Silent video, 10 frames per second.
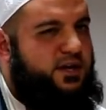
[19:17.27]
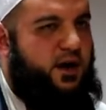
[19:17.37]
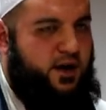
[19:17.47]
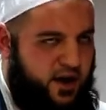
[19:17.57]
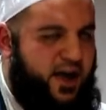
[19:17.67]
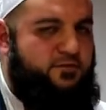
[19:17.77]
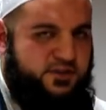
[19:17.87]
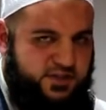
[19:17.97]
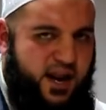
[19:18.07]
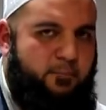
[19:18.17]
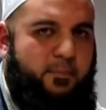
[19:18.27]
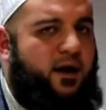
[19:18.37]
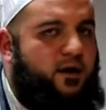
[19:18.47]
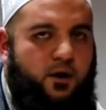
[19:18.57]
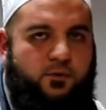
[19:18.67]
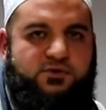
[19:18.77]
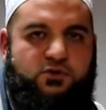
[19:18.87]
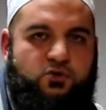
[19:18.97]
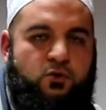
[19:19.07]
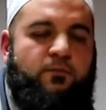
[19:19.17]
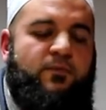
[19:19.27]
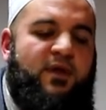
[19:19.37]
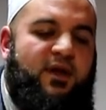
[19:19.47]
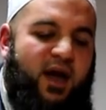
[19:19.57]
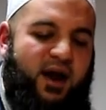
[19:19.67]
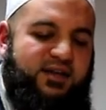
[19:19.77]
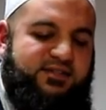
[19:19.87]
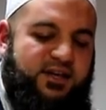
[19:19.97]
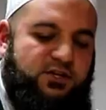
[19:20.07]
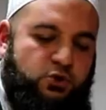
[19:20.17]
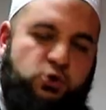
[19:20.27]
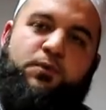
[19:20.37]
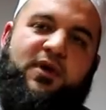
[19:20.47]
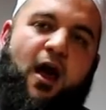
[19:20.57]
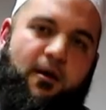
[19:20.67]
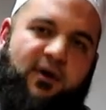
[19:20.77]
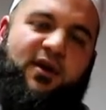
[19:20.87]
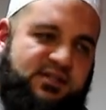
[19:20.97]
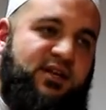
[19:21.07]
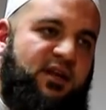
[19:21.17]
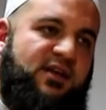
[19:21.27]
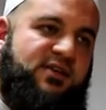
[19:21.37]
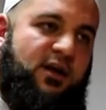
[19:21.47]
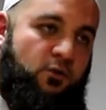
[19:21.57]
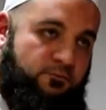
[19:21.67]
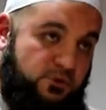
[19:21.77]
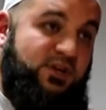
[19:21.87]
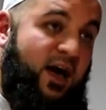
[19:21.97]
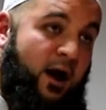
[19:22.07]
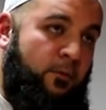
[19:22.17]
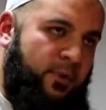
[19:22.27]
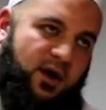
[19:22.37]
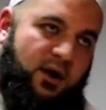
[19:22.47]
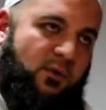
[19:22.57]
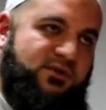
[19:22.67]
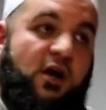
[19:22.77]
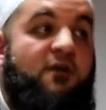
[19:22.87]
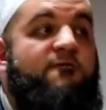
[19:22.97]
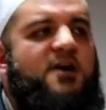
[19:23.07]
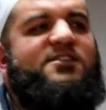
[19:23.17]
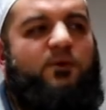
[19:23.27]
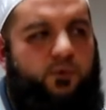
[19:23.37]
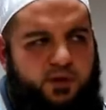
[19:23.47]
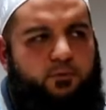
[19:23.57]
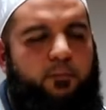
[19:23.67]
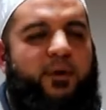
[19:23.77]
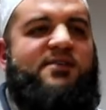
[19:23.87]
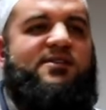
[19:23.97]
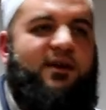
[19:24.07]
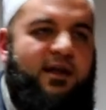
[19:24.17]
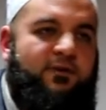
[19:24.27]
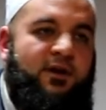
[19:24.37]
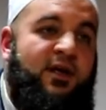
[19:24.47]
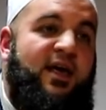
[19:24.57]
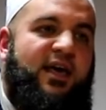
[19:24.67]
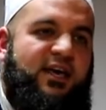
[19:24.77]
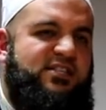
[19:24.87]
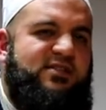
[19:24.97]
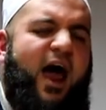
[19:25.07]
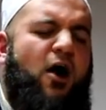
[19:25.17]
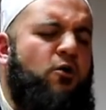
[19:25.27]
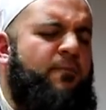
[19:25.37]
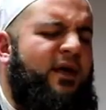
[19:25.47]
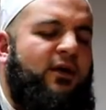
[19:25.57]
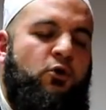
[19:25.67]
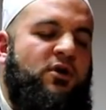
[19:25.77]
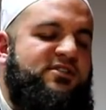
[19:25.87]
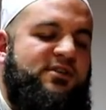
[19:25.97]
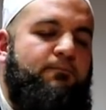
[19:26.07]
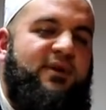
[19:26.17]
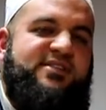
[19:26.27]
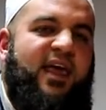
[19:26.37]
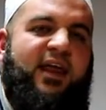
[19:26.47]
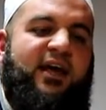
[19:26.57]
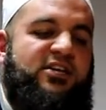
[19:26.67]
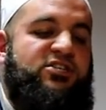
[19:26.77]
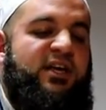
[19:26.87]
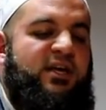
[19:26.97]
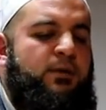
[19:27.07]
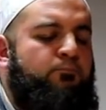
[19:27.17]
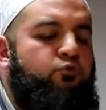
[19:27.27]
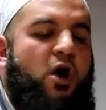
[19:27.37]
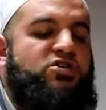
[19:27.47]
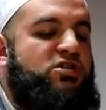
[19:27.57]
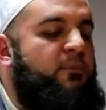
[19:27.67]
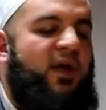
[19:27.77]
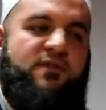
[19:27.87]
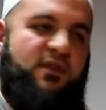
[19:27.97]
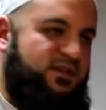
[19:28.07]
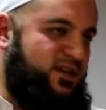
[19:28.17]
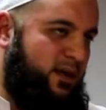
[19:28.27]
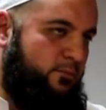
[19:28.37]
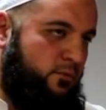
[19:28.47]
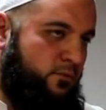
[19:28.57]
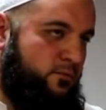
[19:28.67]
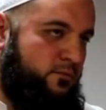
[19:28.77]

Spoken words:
And I gave the salam back, I wasn't sure. And he said, "Do you speak Arabic?" And I said, "Yes, I do. Fusha Arabic." And I was conversing with him on a basic level. He's Arabic, you can simply say in English, he brushed me under the table.